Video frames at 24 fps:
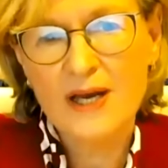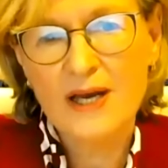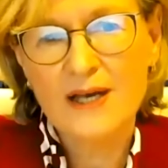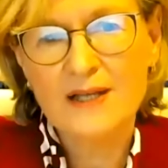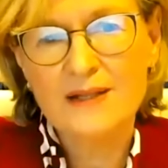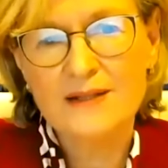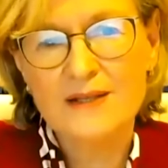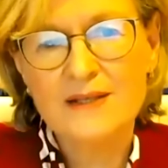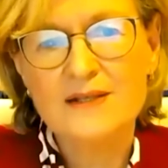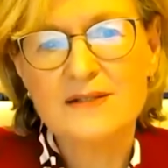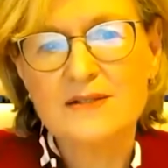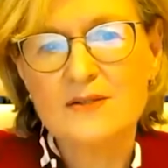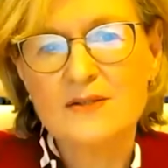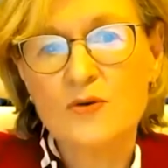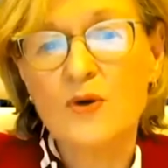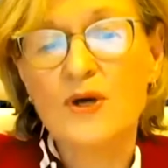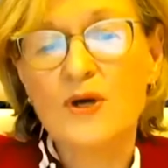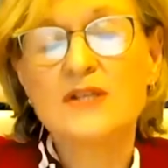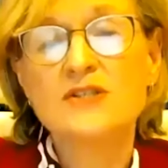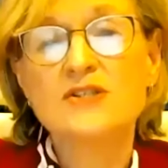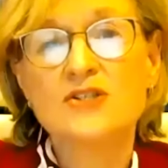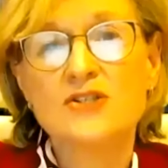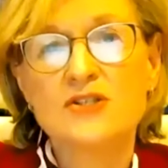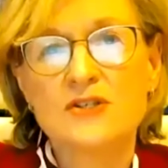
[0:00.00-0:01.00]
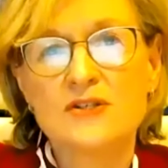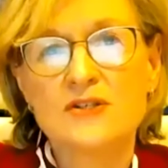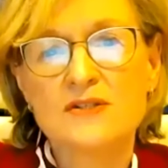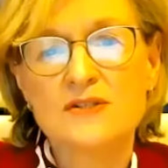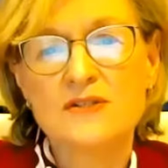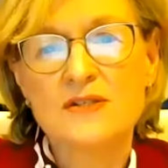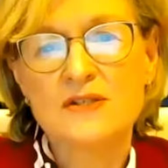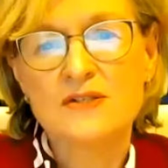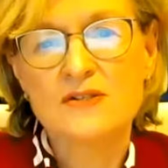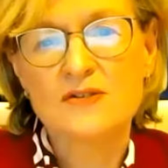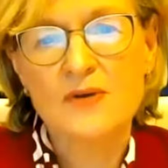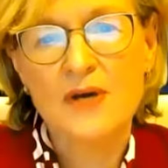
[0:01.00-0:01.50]
at these questions
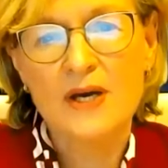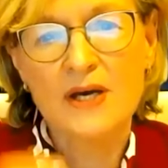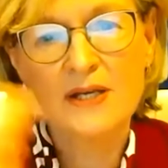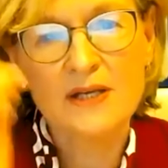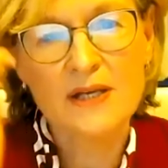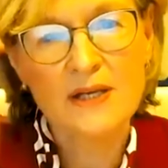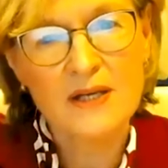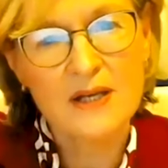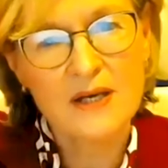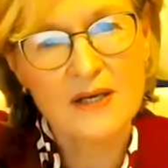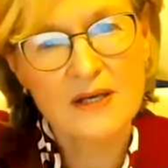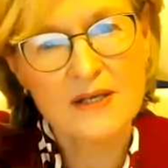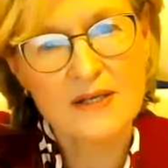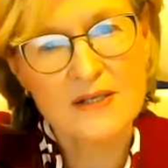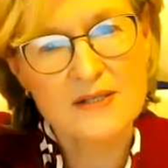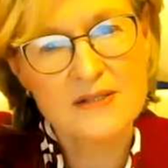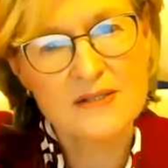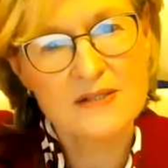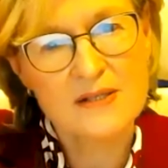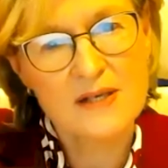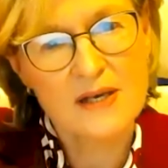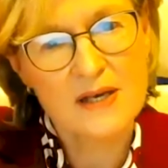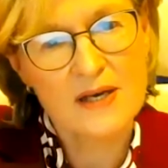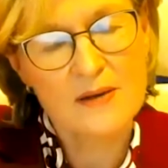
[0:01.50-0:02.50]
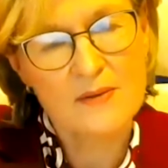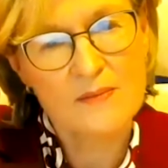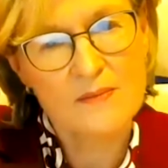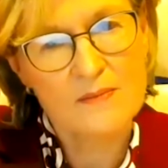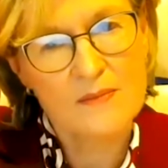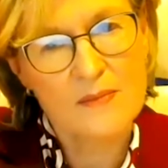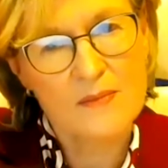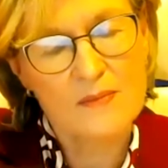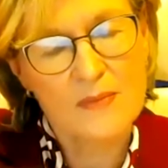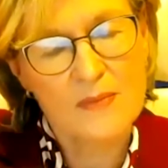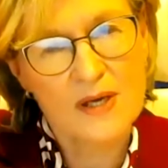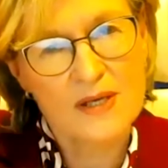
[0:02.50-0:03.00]
and to analyze,
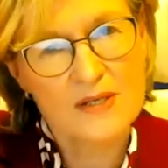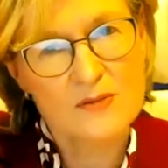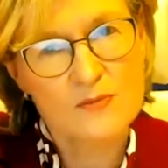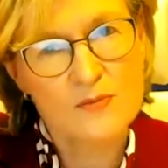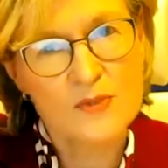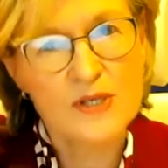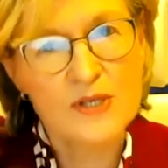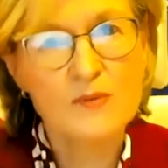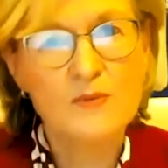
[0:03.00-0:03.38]
as we